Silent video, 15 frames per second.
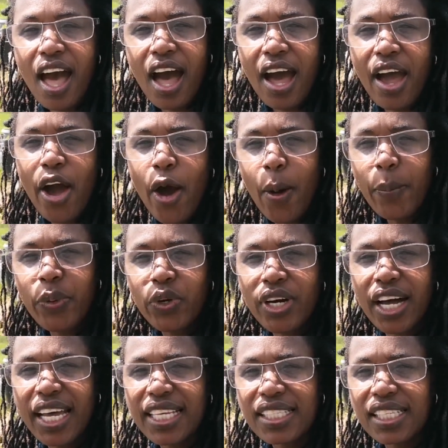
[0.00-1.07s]
I hope you
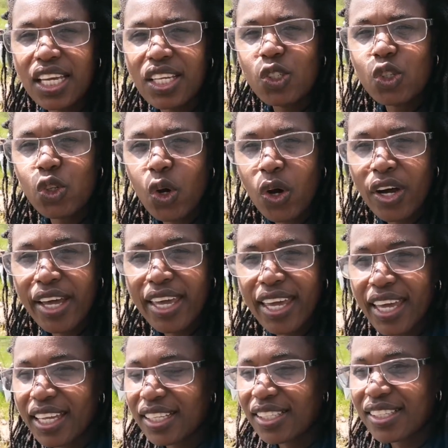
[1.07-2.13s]
guys enjoy
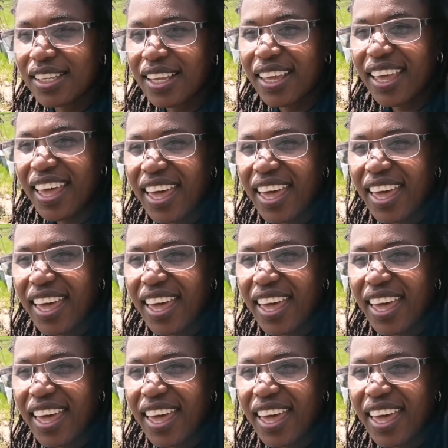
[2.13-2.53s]
it,